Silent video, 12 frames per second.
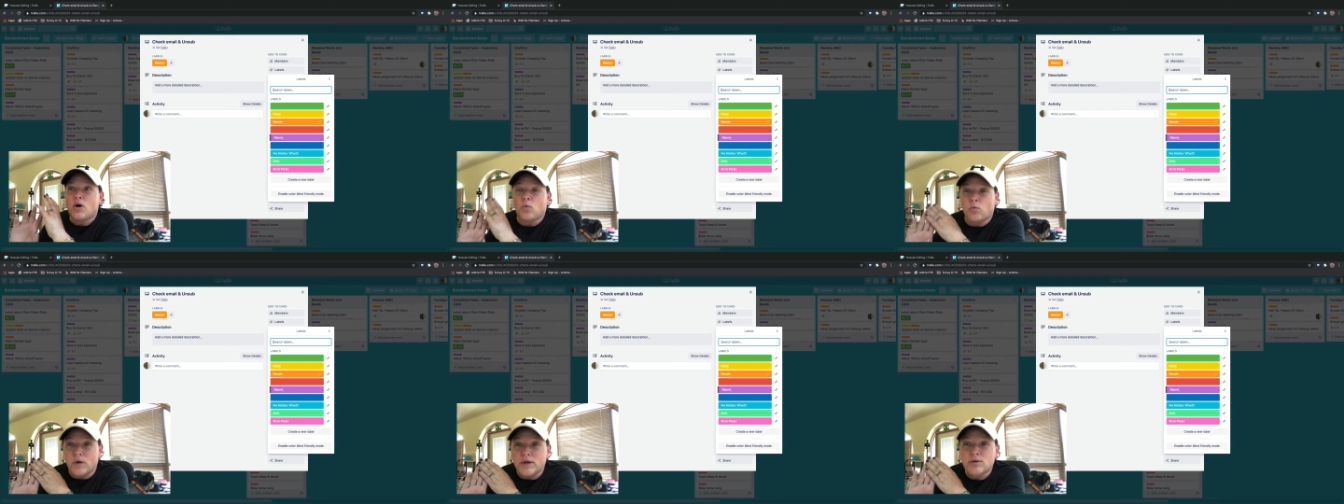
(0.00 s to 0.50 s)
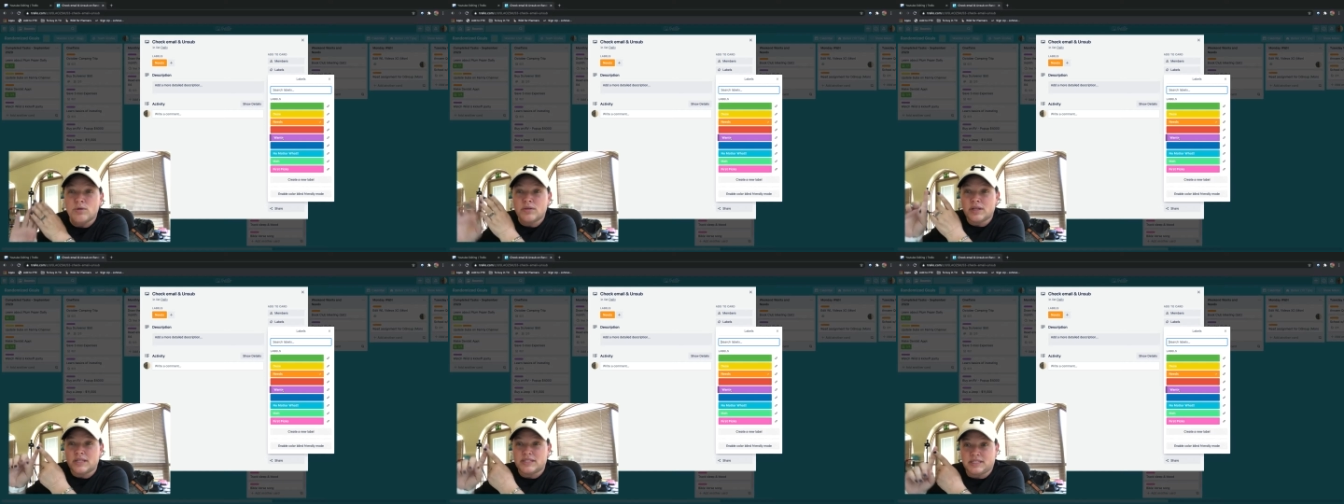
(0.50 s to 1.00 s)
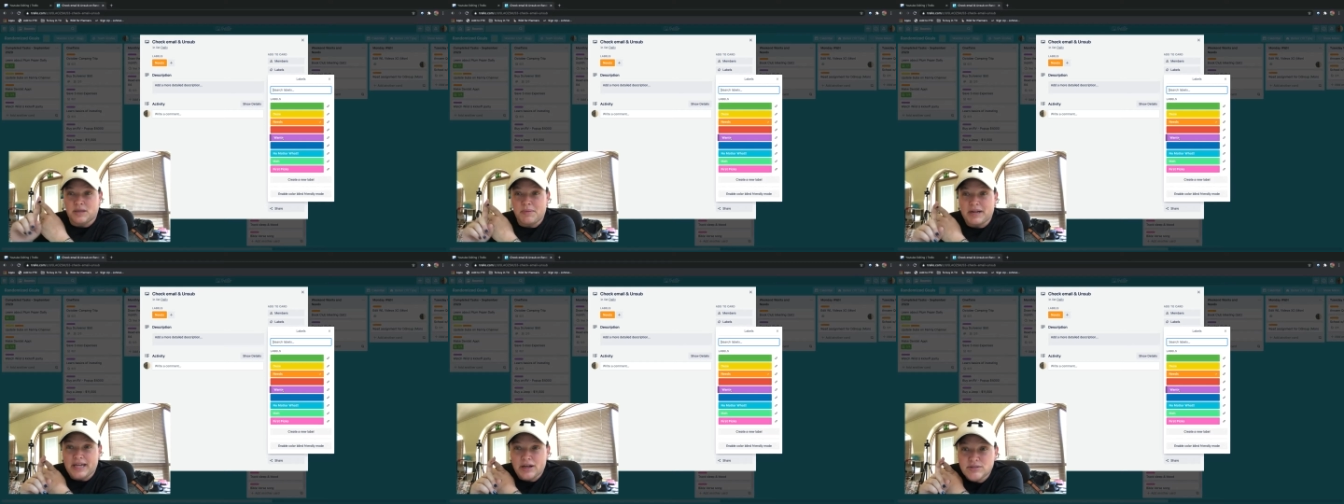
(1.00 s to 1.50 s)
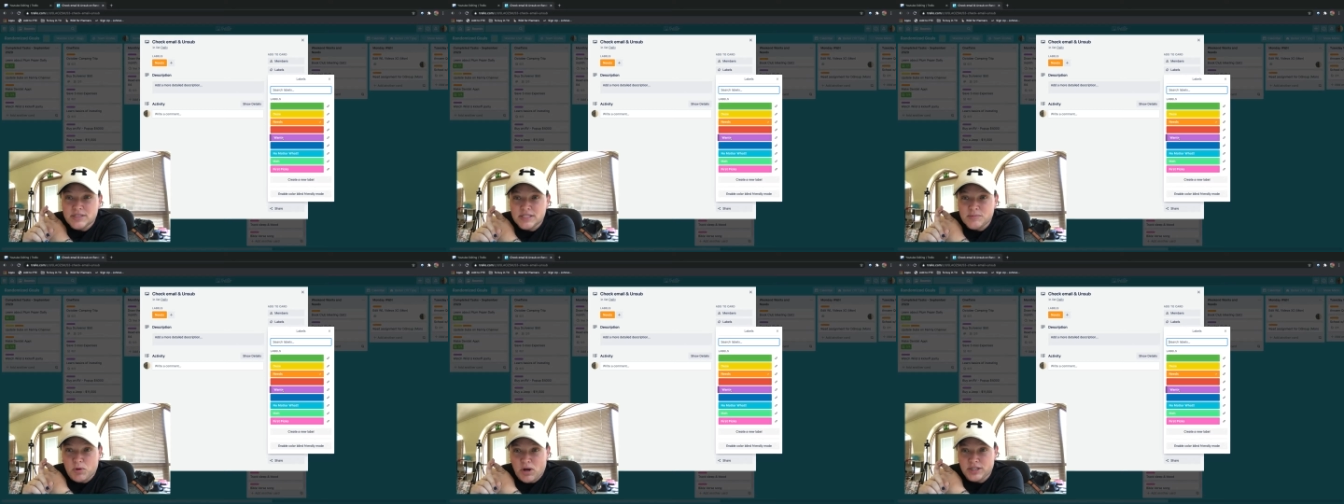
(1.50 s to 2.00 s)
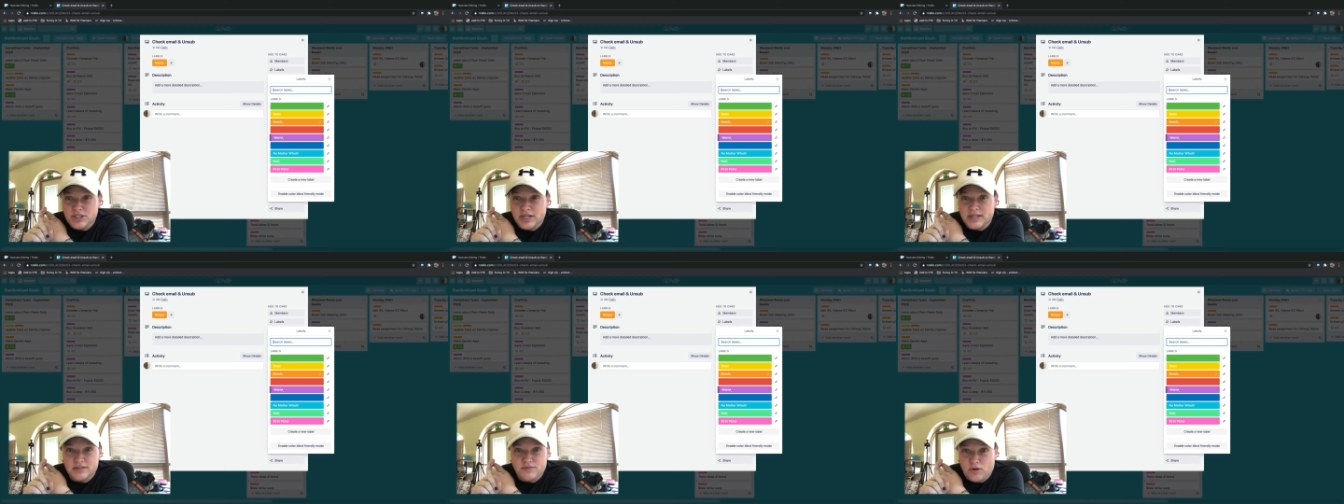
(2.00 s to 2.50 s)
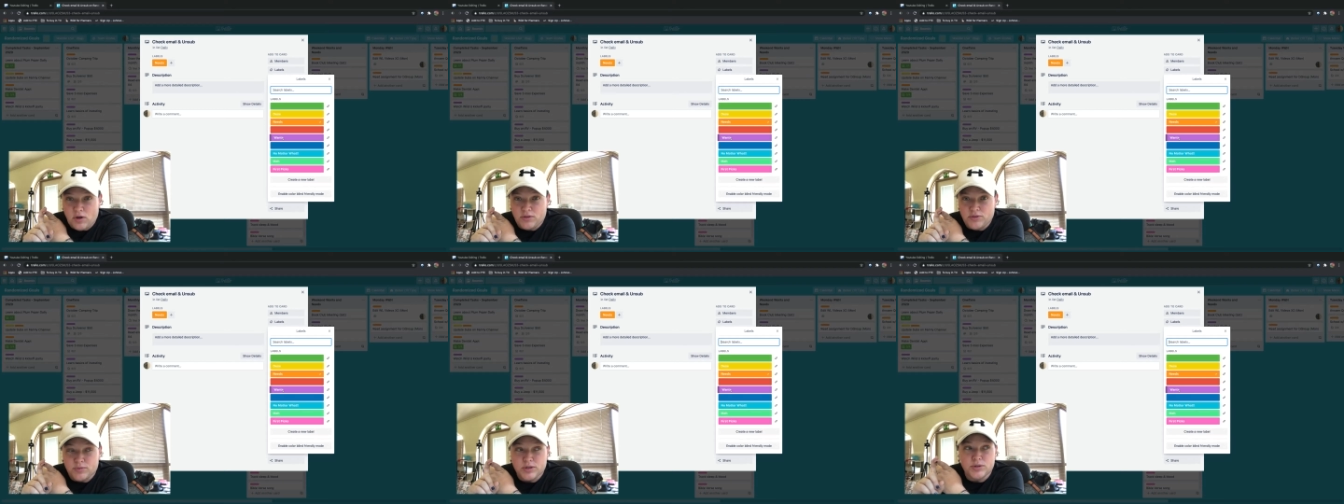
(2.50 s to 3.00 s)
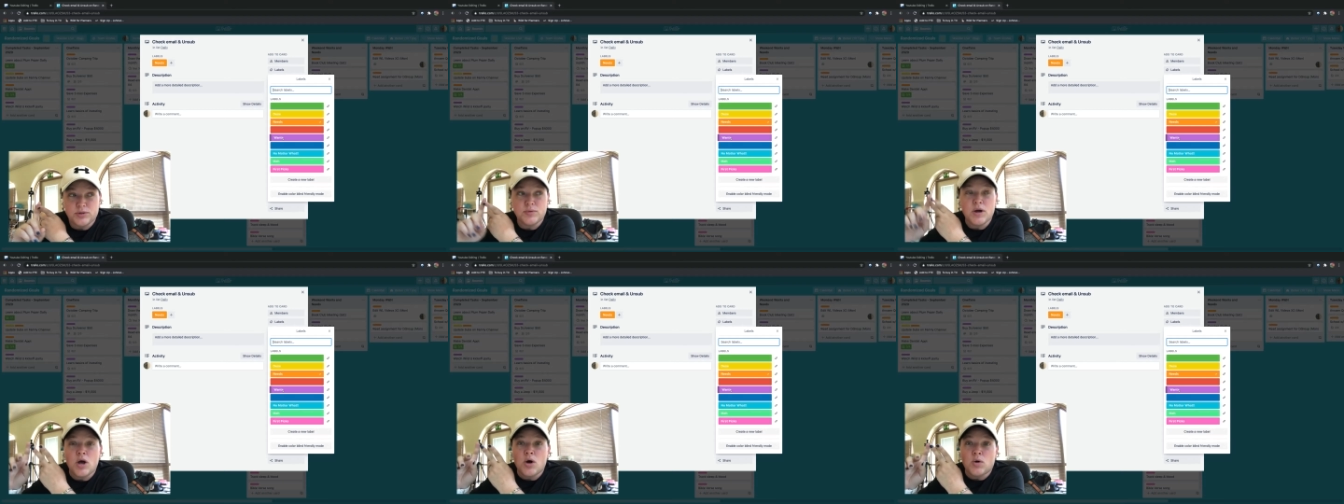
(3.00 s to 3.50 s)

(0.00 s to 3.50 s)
will somebody else's project fall through?